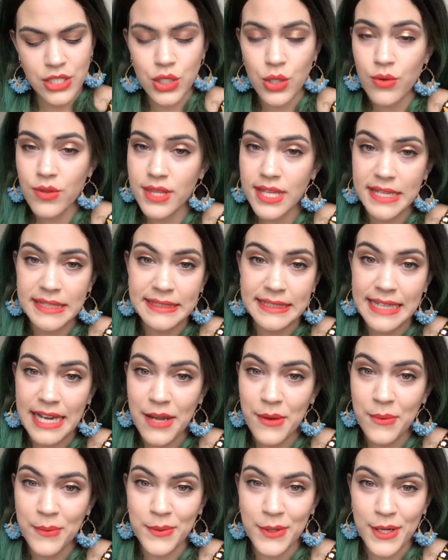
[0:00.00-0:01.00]
don't think that I
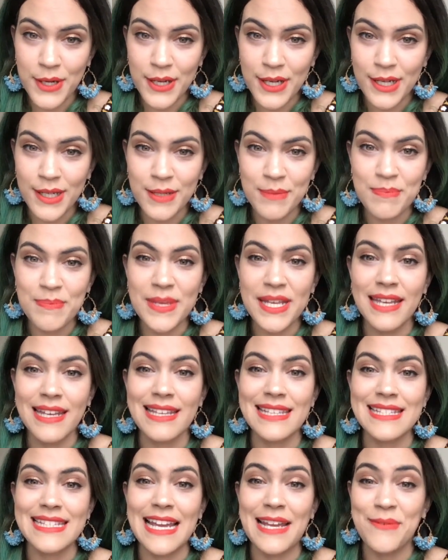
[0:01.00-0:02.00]
would,
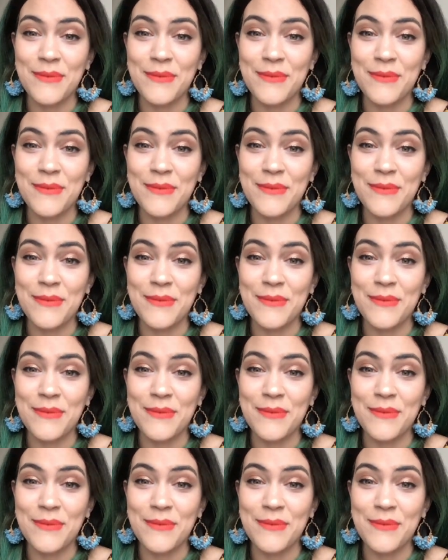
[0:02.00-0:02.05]
because I